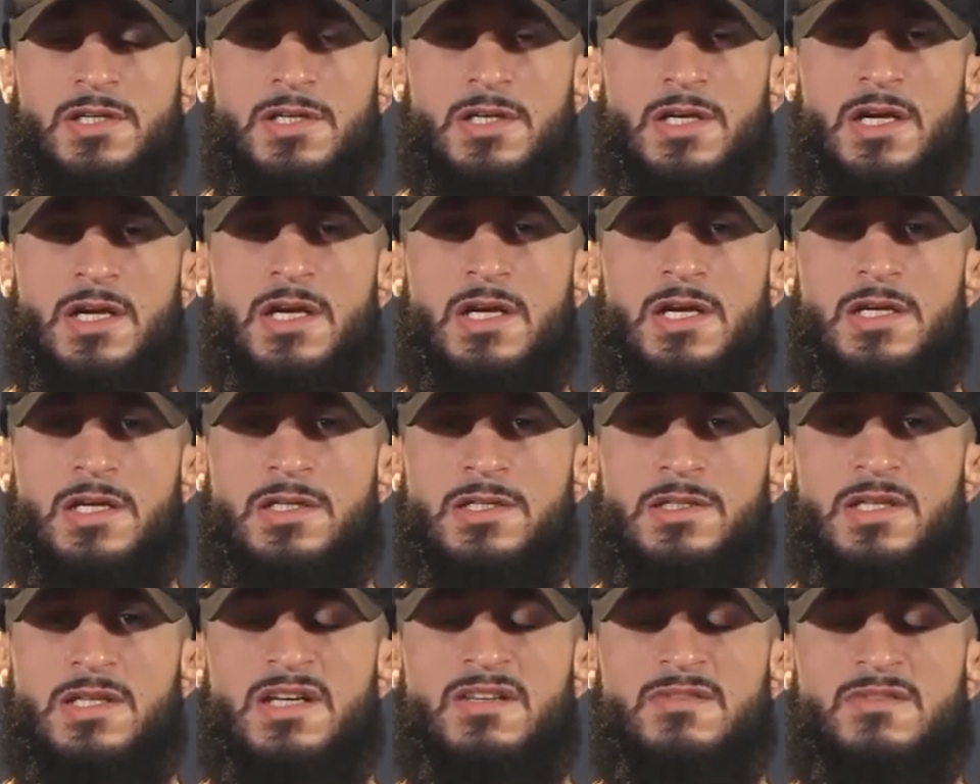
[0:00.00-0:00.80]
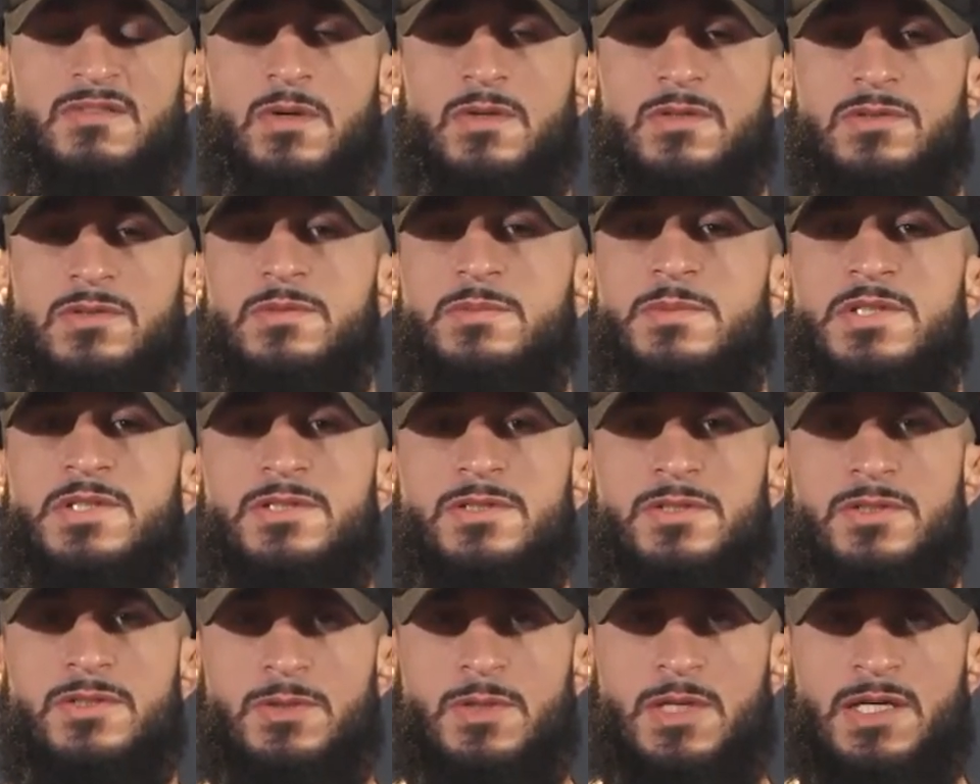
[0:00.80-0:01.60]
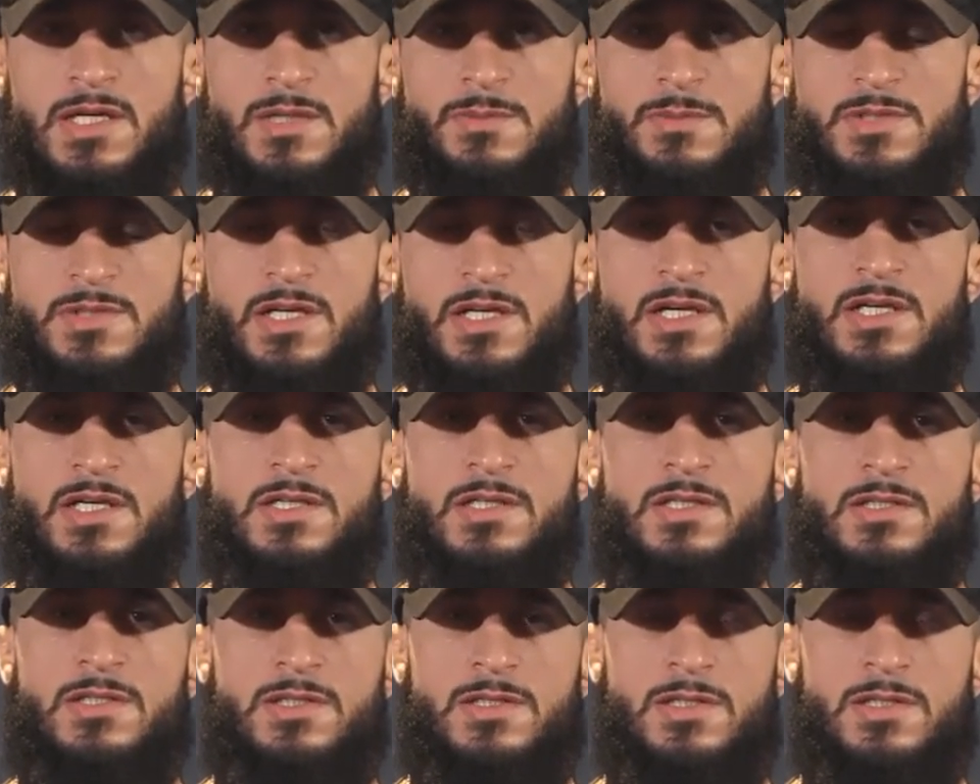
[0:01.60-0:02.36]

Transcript: and they've molded me to who I am today.